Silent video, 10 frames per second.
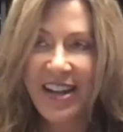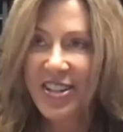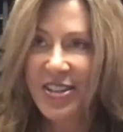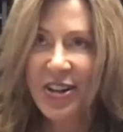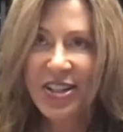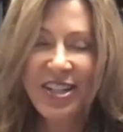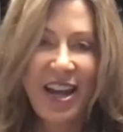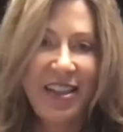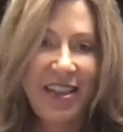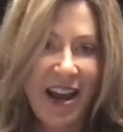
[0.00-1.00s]
I just heard
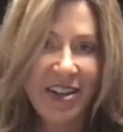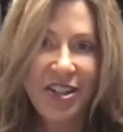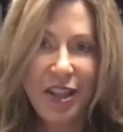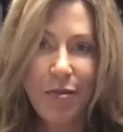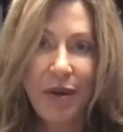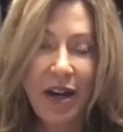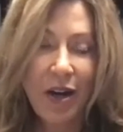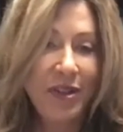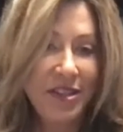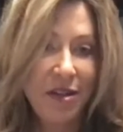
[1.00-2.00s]
today, actually, the
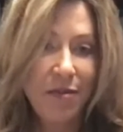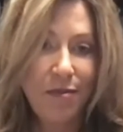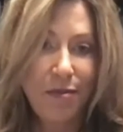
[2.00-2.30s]
buyer wants to